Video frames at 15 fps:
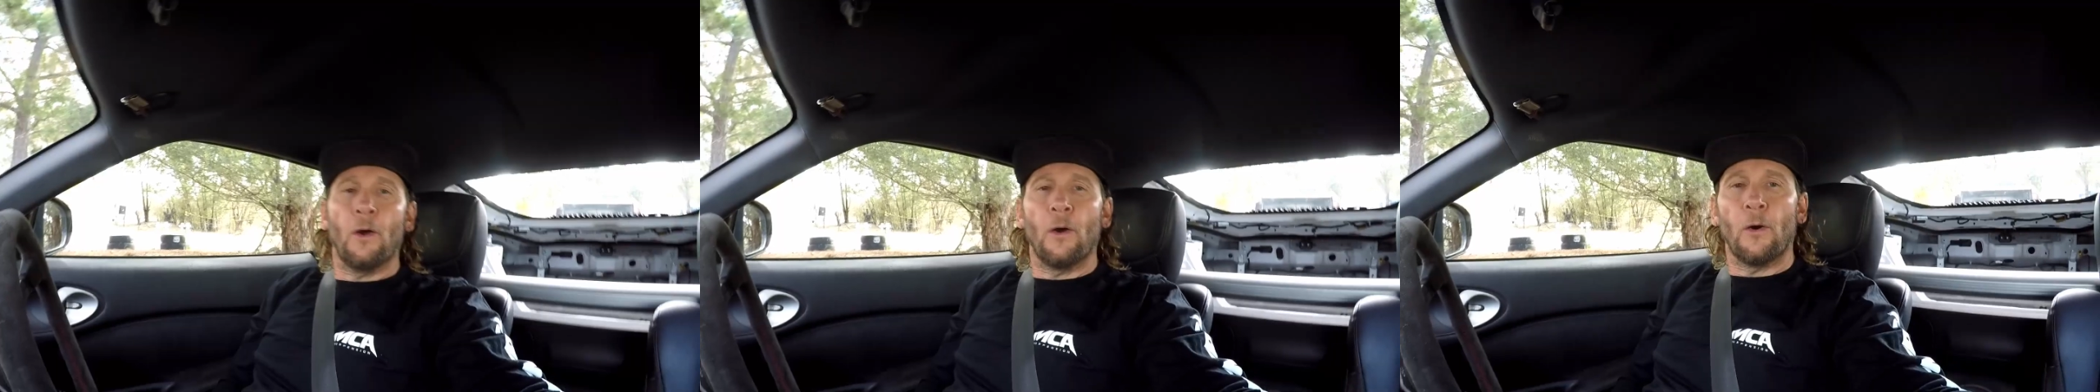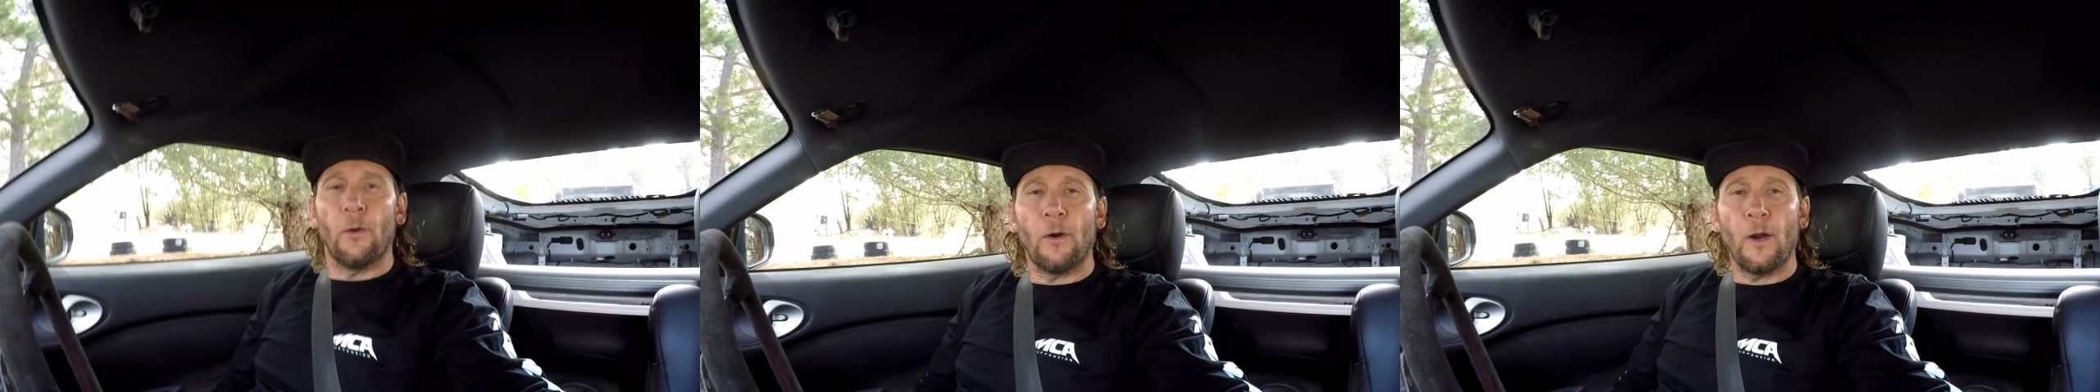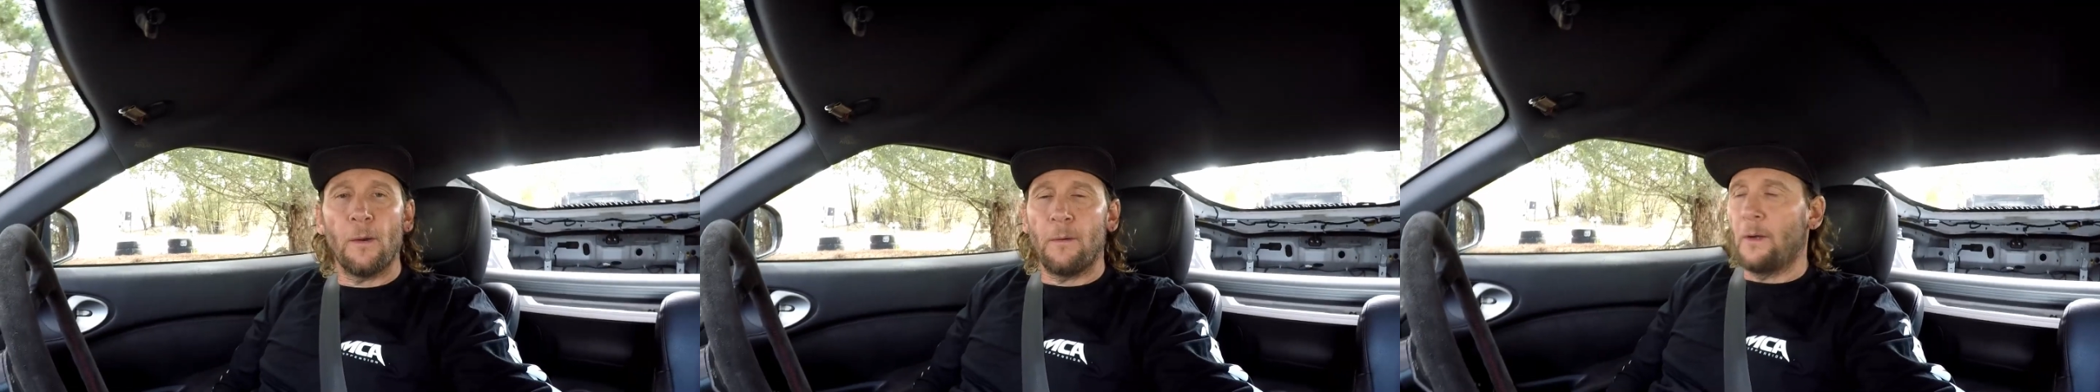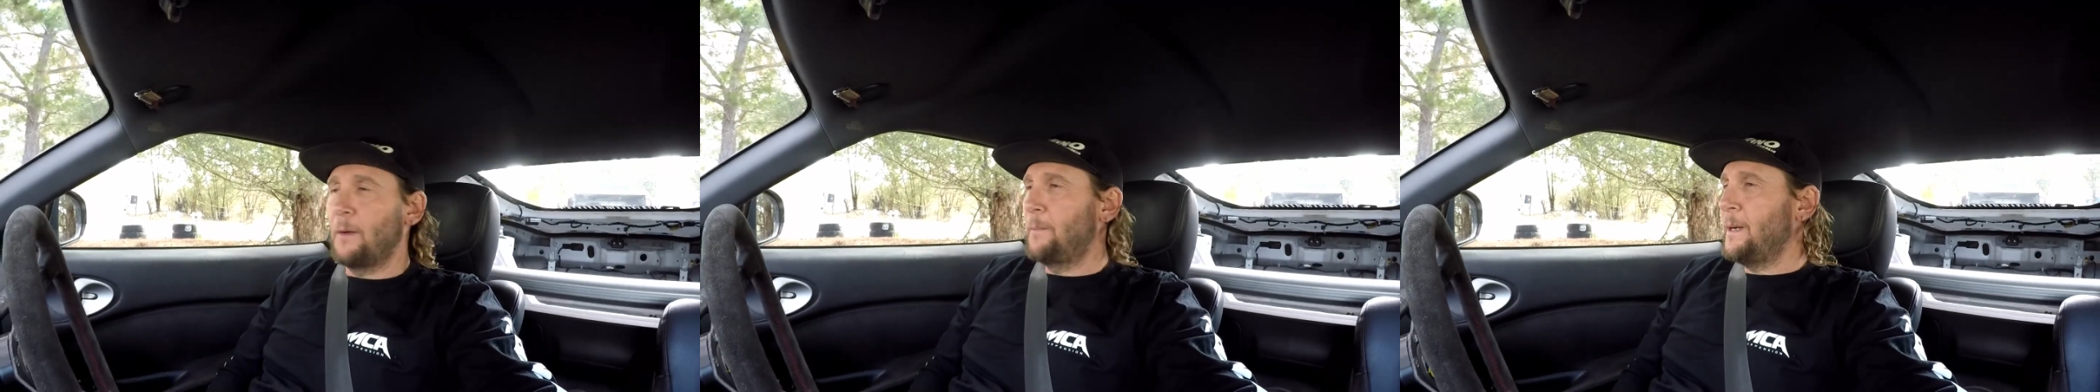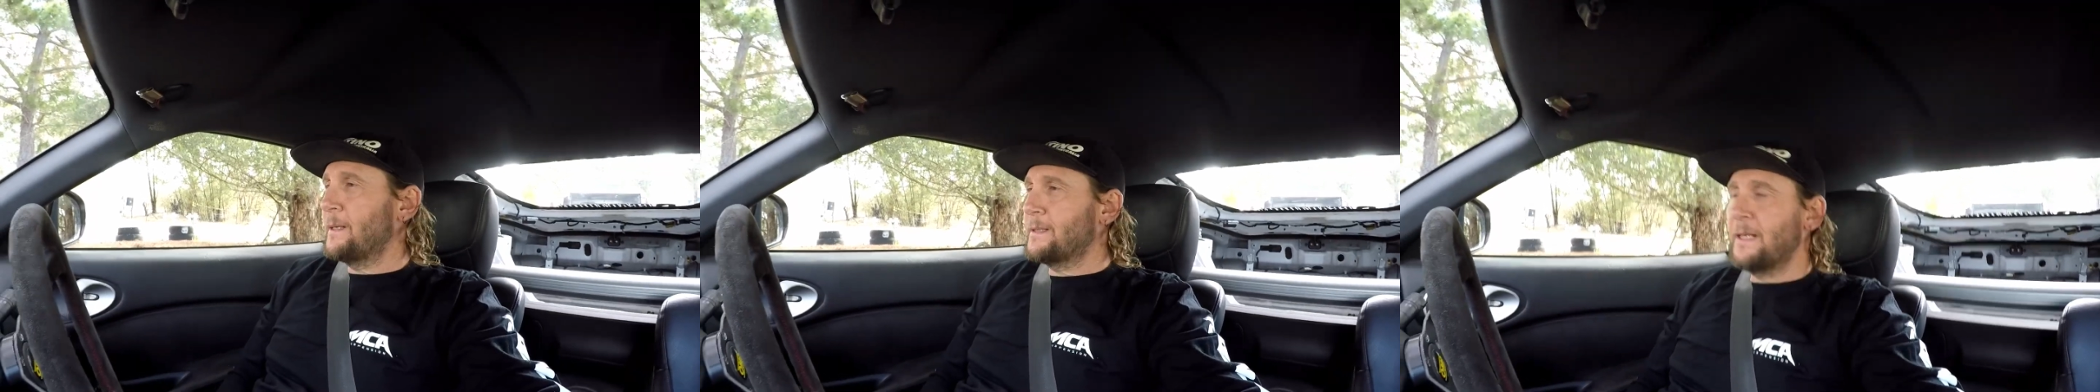All right,
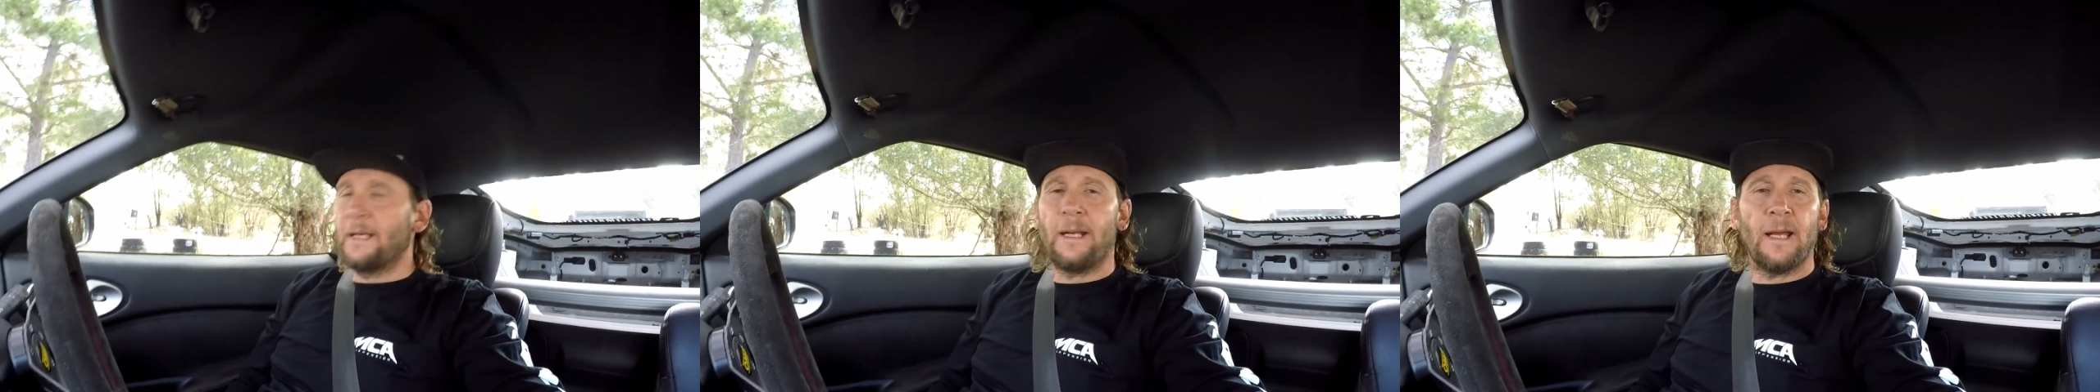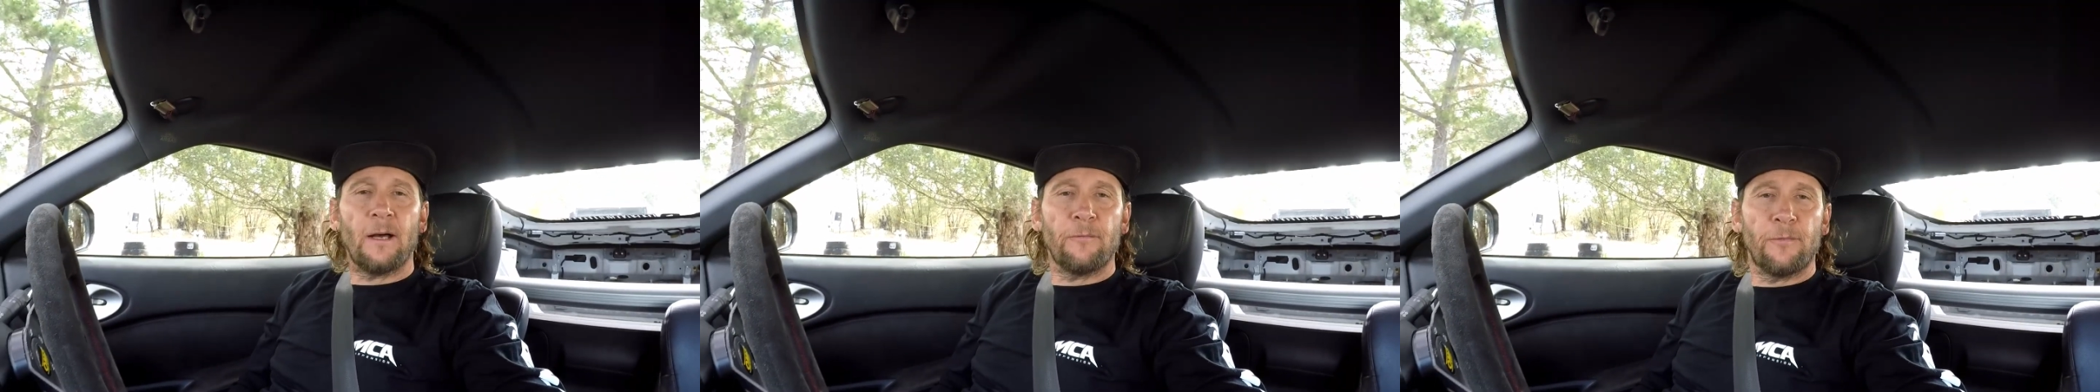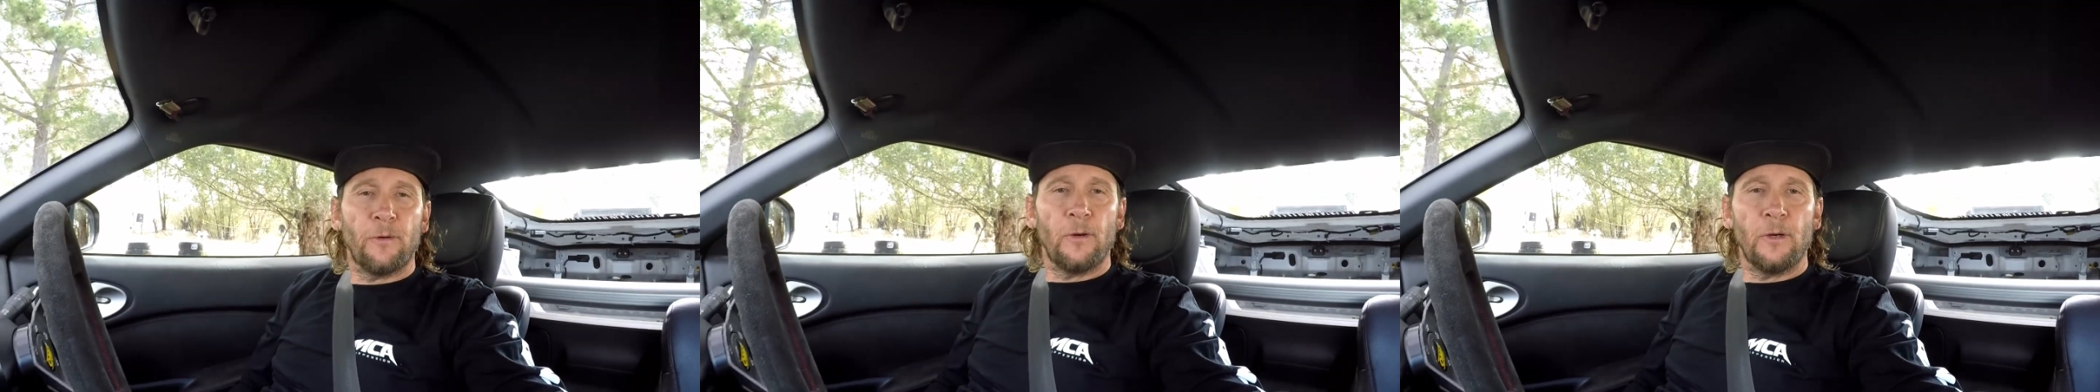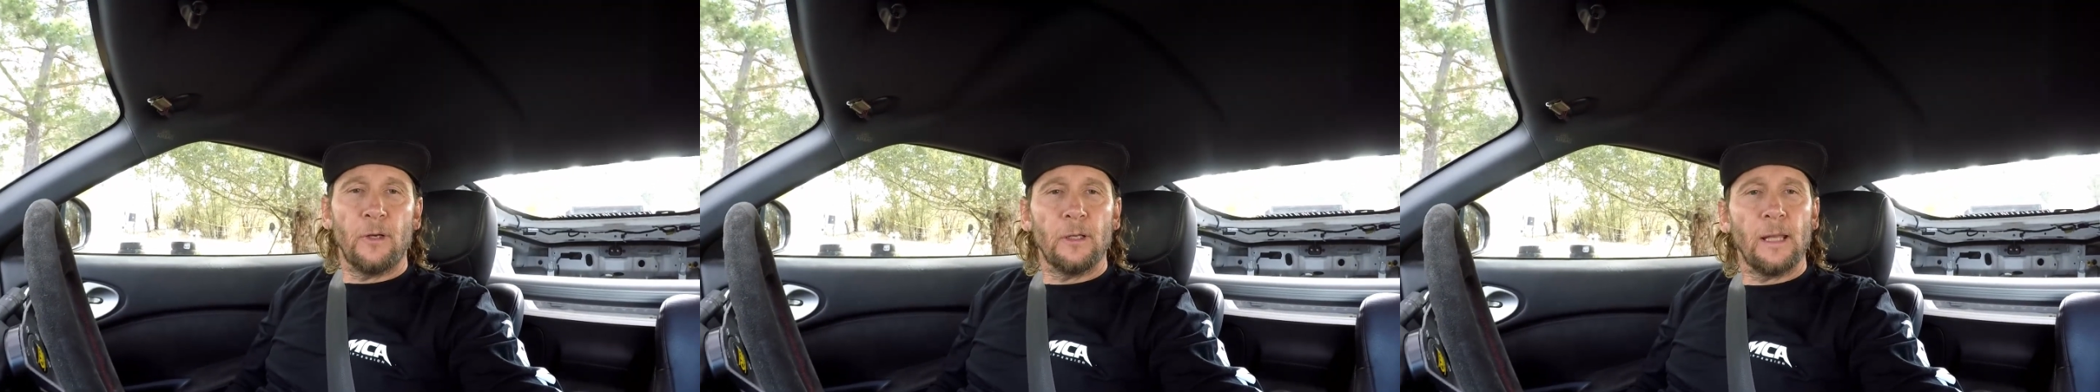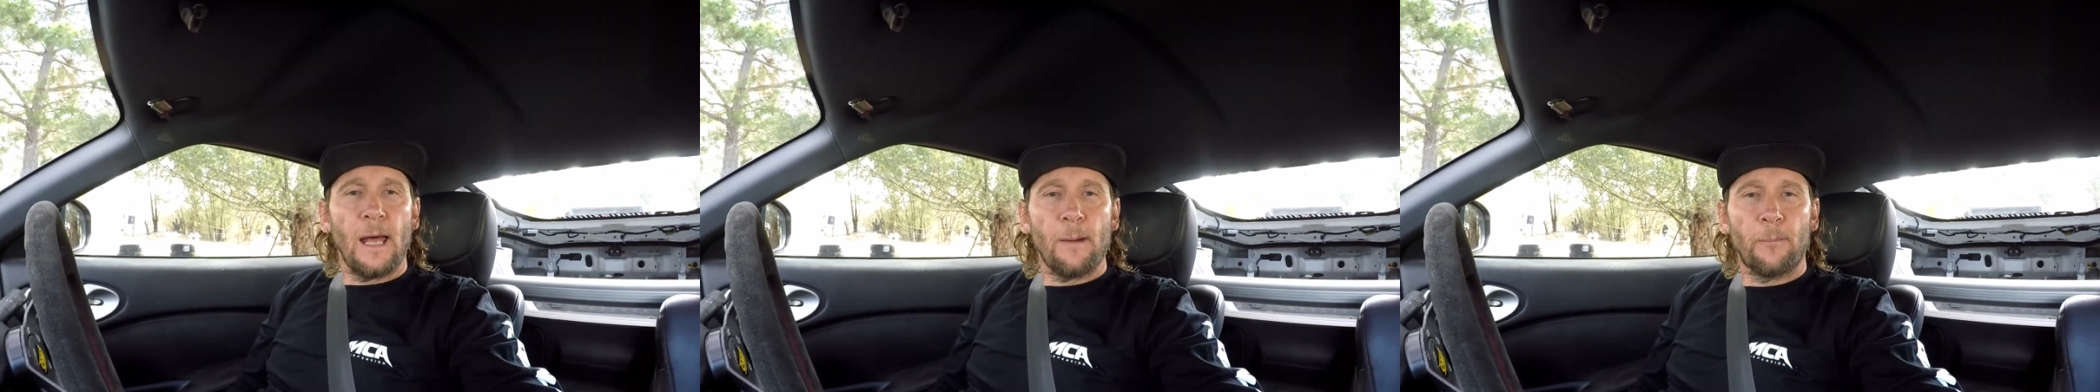about to head out for
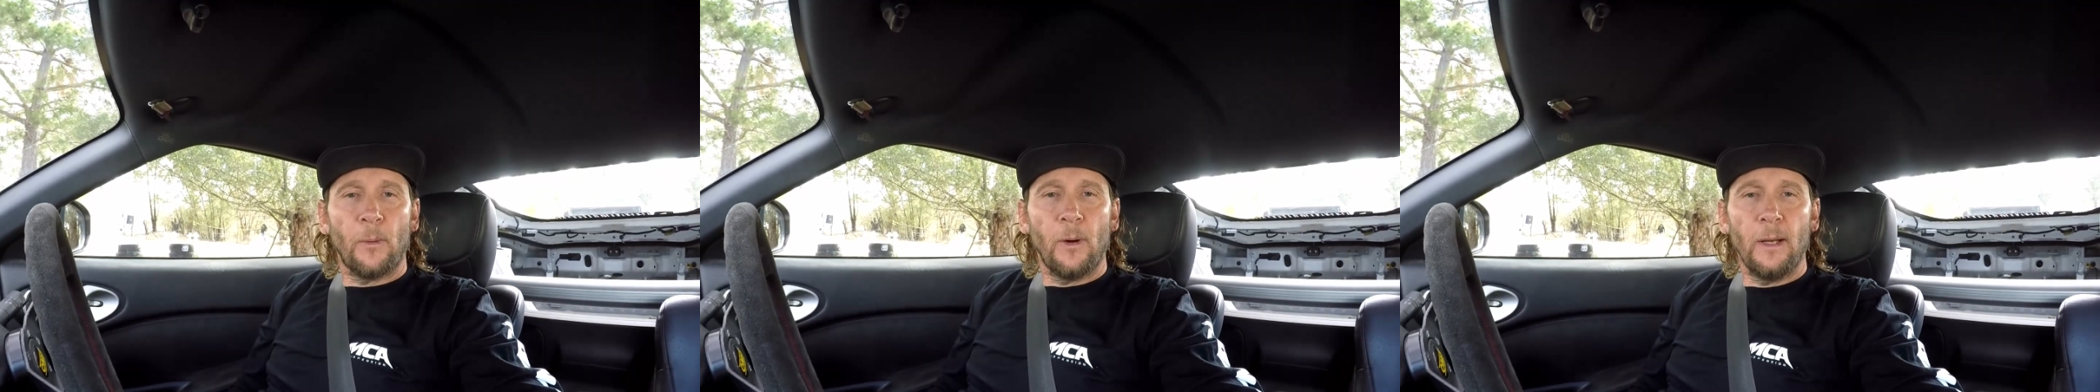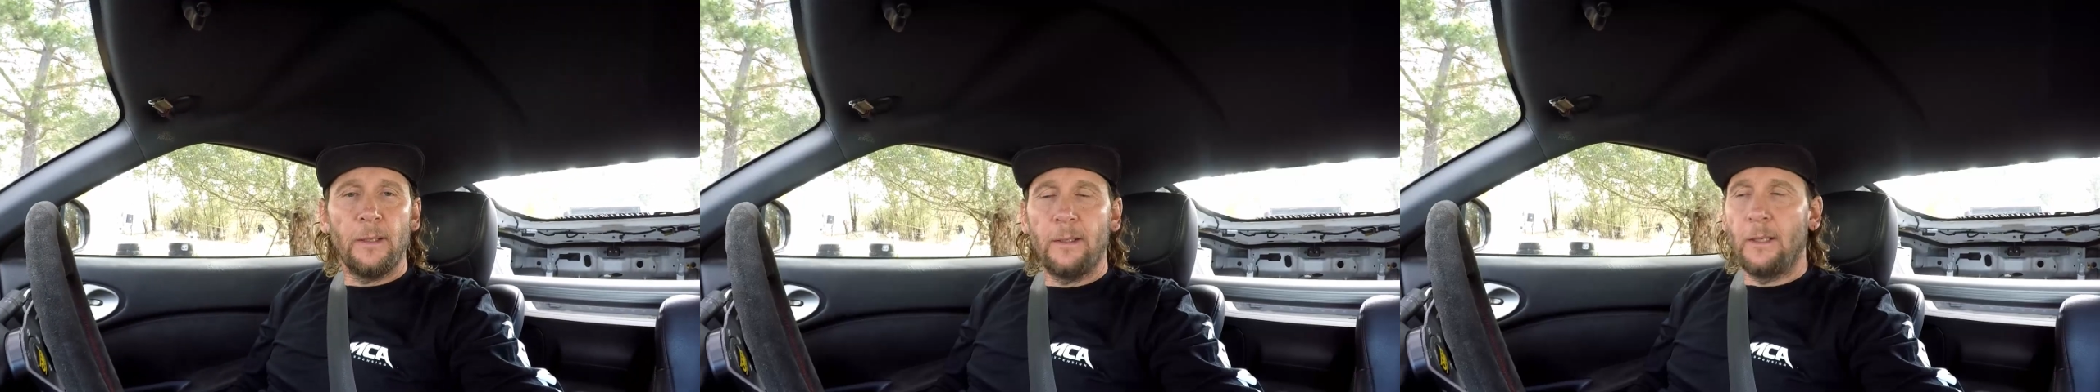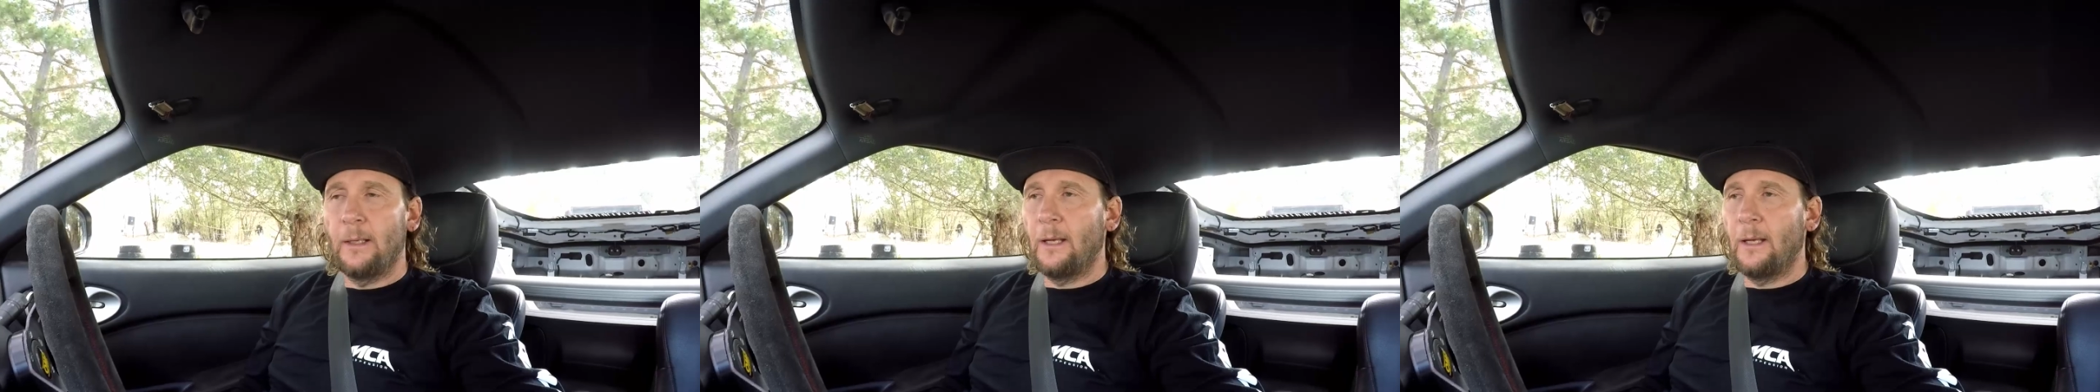lap 1.